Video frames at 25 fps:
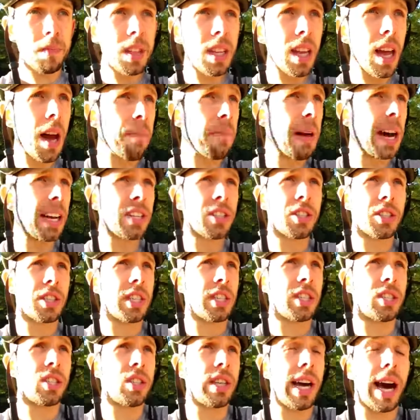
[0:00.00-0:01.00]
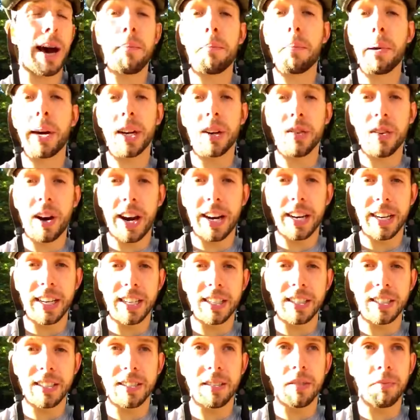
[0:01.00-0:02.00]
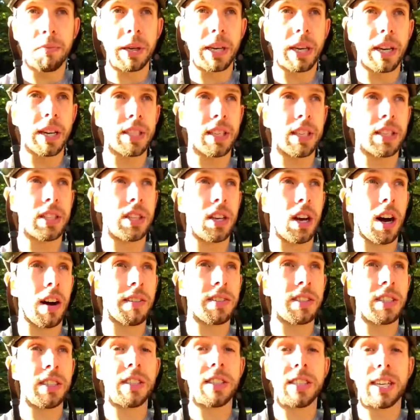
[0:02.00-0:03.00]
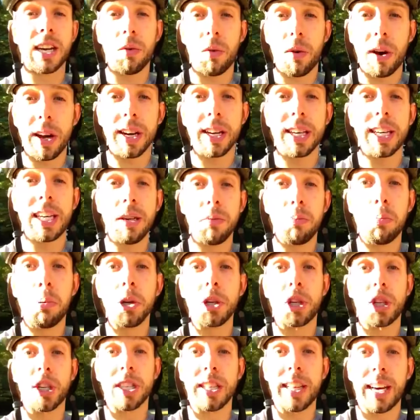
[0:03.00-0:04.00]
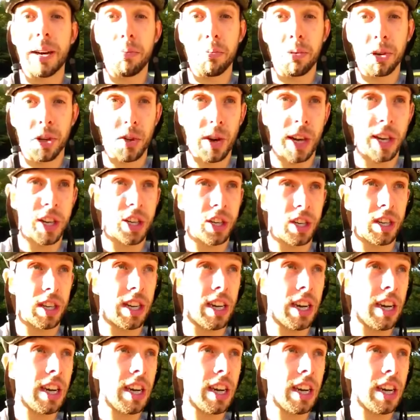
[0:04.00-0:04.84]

I'm not just going to stop bike riding because it's the off season. I want to keep pushing that progression.